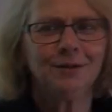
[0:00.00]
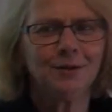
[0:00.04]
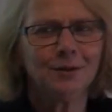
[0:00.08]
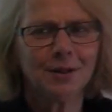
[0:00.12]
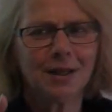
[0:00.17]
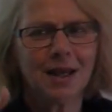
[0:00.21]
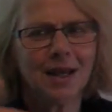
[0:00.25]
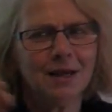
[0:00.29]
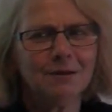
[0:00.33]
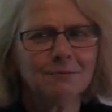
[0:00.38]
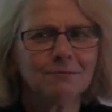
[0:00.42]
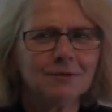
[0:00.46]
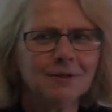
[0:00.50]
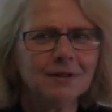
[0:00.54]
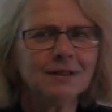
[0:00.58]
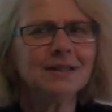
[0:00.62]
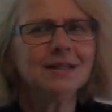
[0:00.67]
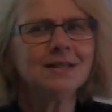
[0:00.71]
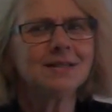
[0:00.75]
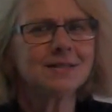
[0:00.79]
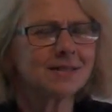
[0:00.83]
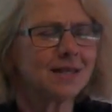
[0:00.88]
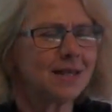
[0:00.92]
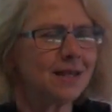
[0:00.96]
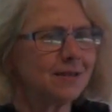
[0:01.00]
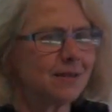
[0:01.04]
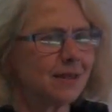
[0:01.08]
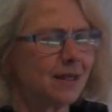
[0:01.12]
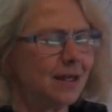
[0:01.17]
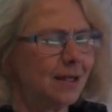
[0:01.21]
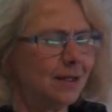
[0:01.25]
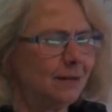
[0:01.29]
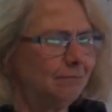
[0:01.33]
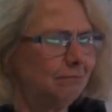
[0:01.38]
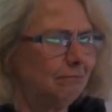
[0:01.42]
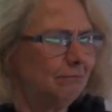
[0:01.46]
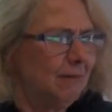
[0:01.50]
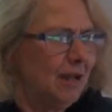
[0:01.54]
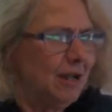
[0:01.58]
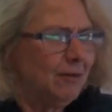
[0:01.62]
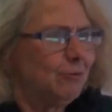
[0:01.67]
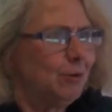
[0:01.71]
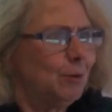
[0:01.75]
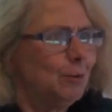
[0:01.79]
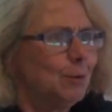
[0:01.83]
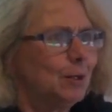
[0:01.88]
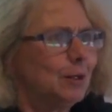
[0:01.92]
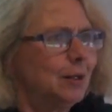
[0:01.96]
you can't really say that
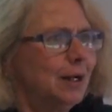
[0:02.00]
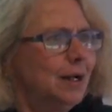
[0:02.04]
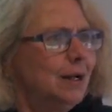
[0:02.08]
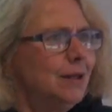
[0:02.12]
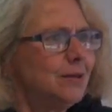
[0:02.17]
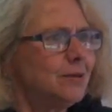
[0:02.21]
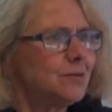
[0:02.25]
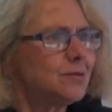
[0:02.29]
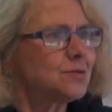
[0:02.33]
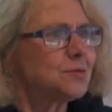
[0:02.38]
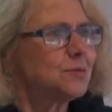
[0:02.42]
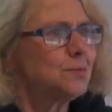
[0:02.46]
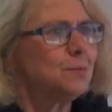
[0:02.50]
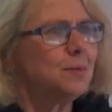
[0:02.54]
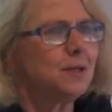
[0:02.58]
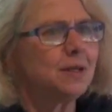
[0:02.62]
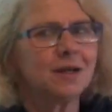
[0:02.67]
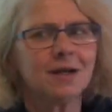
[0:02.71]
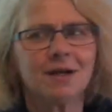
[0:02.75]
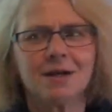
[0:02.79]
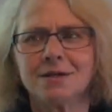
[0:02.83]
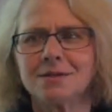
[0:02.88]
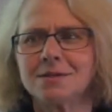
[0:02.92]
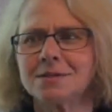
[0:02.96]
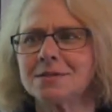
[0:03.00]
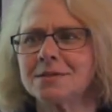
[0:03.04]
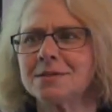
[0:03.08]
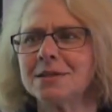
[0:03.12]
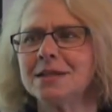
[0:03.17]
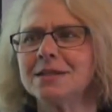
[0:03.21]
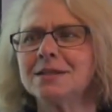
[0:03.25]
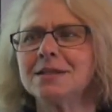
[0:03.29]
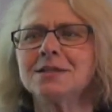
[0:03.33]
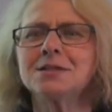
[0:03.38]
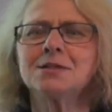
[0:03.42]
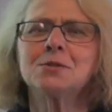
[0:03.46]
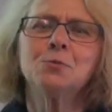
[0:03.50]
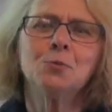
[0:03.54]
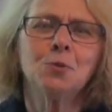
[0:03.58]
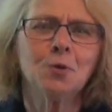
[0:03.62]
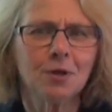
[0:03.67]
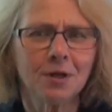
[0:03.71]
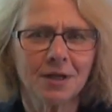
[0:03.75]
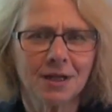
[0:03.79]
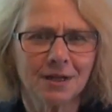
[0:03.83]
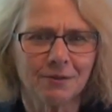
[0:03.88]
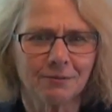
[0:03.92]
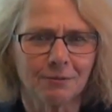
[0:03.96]
everywhere else because it doesn't
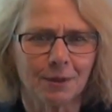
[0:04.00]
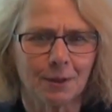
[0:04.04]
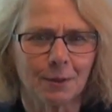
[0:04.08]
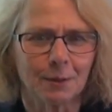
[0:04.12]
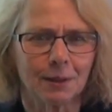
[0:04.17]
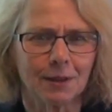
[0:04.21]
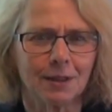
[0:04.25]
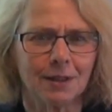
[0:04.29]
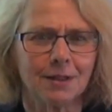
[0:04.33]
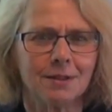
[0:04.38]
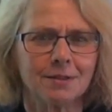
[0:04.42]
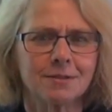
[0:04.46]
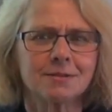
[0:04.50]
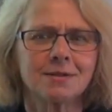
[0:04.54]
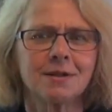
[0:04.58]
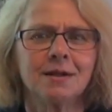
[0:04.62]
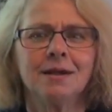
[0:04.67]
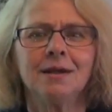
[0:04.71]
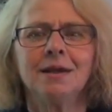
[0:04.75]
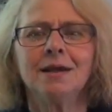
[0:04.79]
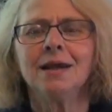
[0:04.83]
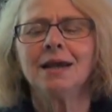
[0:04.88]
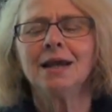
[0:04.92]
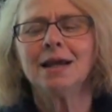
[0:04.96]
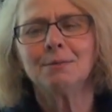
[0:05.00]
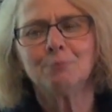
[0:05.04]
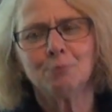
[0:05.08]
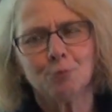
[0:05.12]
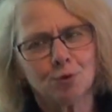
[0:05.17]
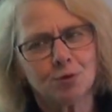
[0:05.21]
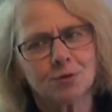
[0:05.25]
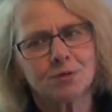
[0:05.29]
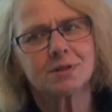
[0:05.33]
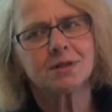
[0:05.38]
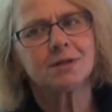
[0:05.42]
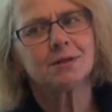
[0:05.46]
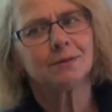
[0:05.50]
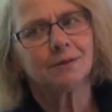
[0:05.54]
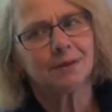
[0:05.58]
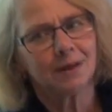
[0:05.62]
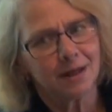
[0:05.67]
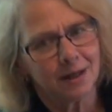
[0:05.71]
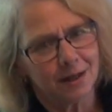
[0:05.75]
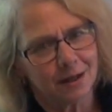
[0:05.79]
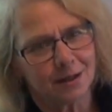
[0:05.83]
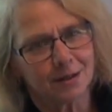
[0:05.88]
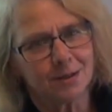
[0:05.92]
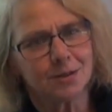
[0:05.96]
work everywhere else. And most
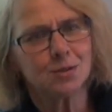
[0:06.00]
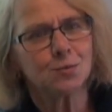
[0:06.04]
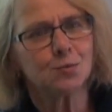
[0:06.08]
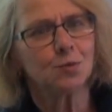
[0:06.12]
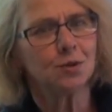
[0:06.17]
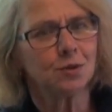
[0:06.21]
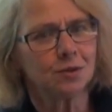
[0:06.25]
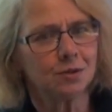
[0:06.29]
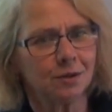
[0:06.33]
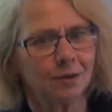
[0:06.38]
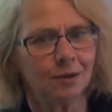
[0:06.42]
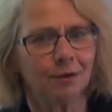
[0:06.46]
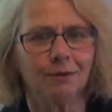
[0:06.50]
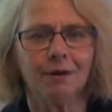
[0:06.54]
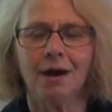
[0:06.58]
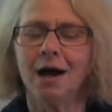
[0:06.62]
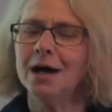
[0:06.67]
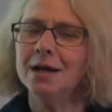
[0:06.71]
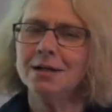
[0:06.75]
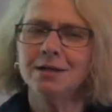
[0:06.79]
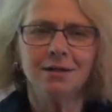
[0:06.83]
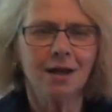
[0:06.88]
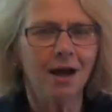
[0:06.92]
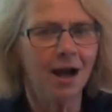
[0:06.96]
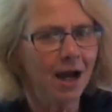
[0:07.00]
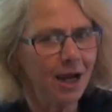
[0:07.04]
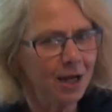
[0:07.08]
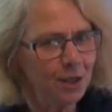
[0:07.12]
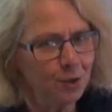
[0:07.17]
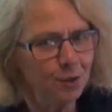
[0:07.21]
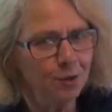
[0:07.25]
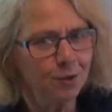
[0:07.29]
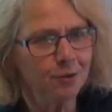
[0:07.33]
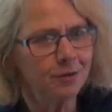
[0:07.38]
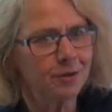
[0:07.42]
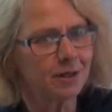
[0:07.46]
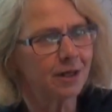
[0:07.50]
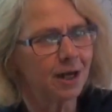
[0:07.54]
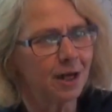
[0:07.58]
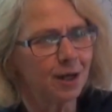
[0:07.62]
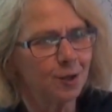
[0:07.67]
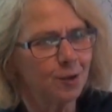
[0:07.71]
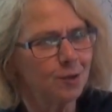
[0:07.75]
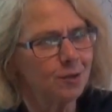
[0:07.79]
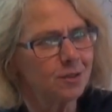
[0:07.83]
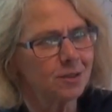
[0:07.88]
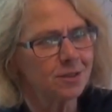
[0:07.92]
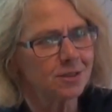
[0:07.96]
kids would know. I, I knew that I
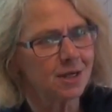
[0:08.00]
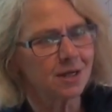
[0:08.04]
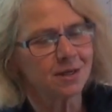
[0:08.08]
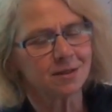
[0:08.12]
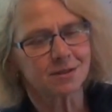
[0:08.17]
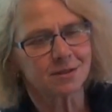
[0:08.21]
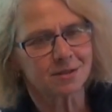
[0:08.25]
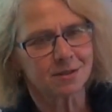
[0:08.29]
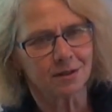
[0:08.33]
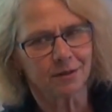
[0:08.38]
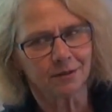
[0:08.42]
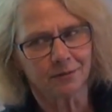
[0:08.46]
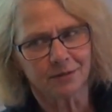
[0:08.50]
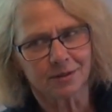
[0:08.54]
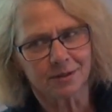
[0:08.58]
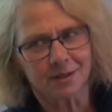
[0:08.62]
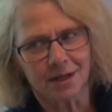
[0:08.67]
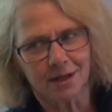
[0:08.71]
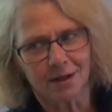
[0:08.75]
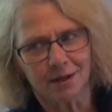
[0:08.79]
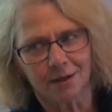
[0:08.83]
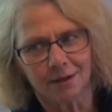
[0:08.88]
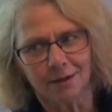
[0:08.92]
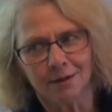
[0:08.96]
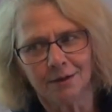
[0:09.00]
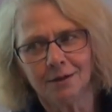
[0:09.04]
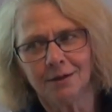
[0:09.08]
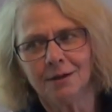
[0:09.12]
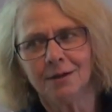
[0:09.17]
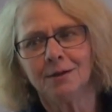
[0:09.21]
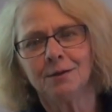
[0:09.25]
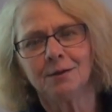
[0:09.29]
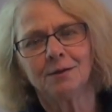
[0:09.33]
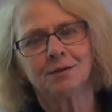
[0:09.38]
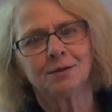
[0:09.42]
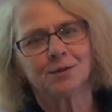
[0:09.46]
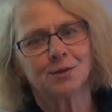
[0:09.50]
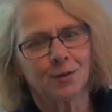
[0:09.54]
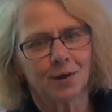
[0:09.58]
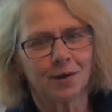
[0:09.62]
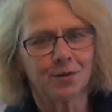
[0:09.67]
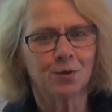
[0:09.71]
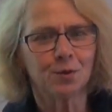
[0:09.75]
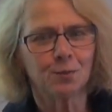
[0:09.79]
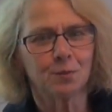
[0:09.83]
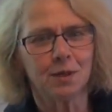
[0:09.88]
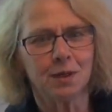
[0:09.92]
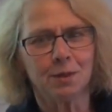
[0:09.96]
couldn't say the Sylvan Dell to
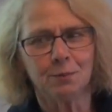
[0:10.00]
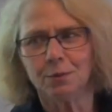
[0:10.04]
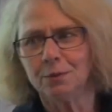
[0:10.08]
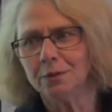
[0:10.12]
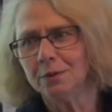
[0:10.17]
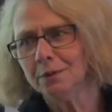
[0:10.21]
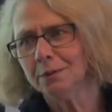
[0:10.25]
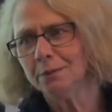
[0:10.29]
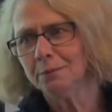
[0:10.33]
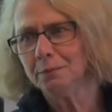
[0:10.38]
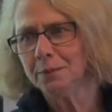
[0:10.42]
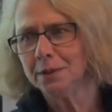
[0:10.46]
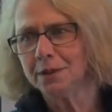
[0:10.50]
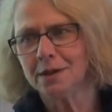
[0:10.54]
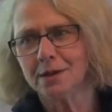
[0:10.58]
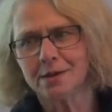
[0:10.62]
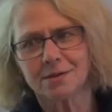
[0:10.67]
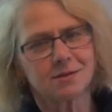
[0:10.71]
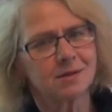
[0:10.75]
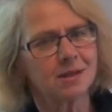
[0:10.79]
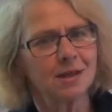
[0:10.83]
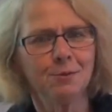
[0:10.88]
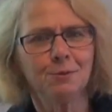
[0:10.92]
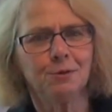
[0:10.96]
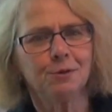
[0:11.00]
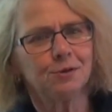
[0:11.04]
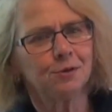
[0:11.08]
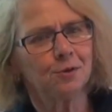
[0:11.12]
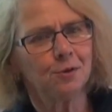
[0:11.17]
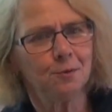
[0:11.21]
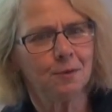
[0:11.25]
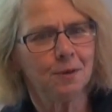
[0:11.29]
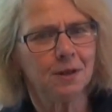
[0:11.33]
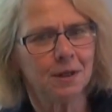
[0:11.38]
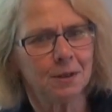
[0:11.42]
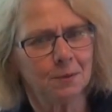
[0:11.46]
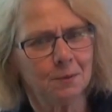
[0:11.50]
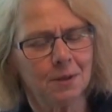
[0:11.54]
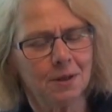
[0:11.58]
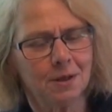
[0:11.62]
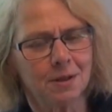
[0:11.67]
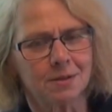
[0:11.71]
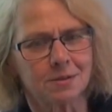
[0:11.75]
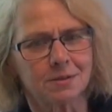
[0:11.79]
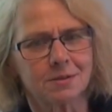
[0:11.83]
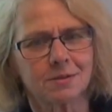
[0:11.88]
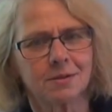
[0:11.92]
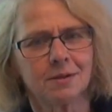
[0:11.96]
other people because they wouldn't know what it
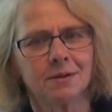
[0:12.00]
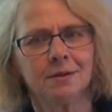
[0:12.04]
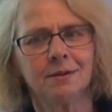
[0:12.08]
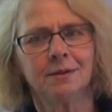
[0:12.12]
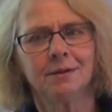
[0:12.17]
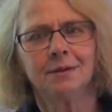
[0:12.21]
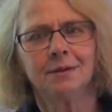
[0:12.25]
was.